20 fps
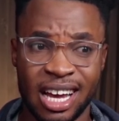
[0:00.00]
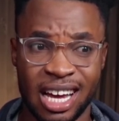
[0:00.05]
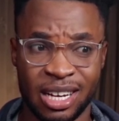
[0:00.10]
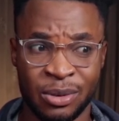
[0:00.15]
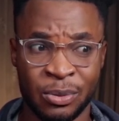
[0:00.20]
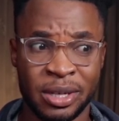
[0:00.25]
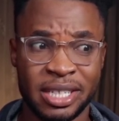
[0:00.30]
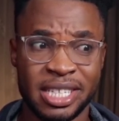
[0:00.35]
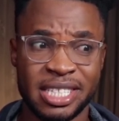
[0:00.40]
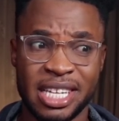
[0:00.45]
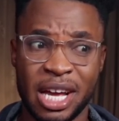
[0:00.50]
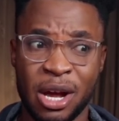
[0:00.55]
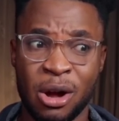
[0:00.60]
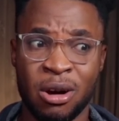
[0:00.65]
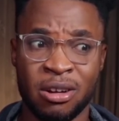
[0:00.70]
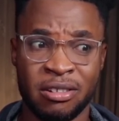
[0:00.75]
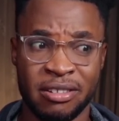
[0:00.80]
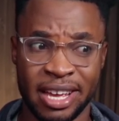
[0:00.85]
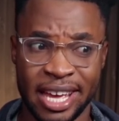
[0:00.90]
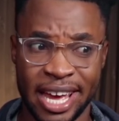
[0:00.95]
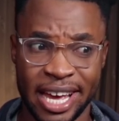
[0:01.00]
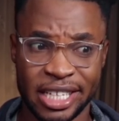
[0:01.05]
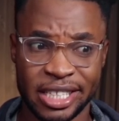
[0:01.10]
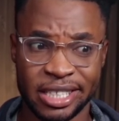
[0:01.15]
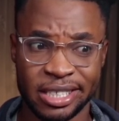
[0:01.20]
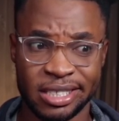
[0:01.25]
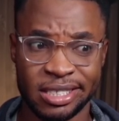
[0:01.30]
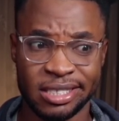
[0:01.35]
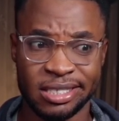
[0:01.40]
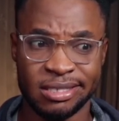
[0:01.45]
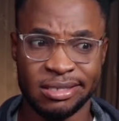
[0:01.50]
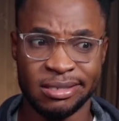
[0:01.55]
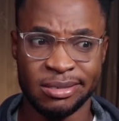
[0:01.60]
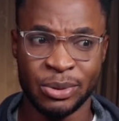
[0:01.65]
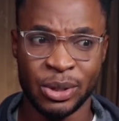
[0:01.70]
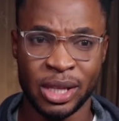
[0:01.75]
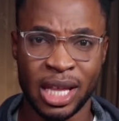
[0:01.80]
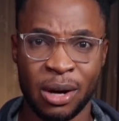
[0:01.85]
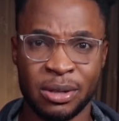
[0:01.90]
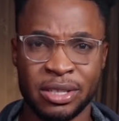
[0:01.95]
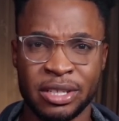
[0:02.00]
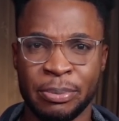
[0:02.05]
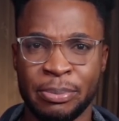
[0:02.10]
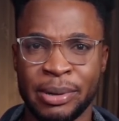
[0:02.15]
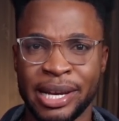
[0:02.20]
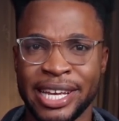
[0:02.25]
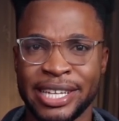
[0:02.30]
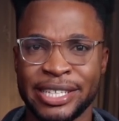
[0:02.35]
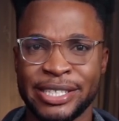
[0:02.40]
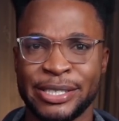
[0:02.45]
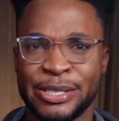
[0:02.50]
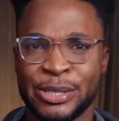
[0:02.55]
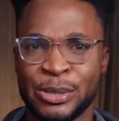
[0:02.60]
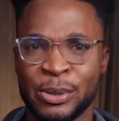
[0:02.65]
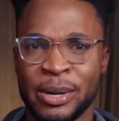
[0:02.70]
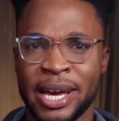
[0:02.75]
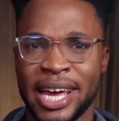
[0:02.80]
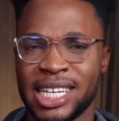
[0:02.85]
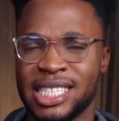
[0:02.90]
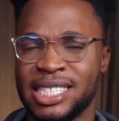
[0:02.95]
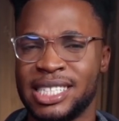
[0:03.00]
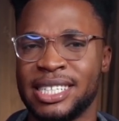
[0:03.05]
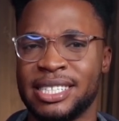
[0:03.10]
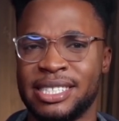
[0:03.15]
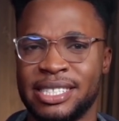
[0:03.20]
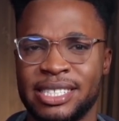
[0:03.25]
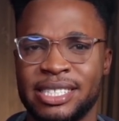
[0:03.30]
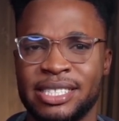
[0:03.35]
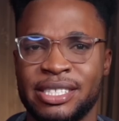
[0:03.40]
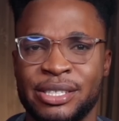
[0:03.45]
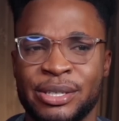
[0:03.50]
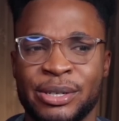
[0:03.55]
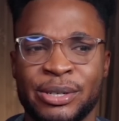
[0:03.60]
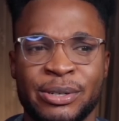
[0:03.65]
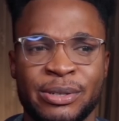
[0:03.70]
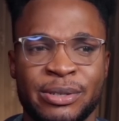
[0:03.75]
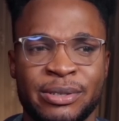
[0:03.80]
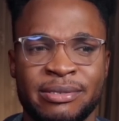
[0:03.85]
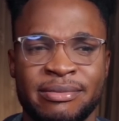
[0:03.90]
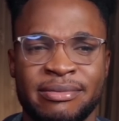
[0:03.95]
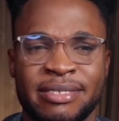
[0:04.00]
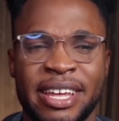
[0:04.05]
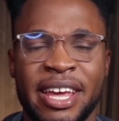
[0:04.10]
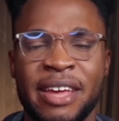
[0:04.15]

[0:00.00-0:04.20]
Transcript: And what is a congregation without a place to exist? So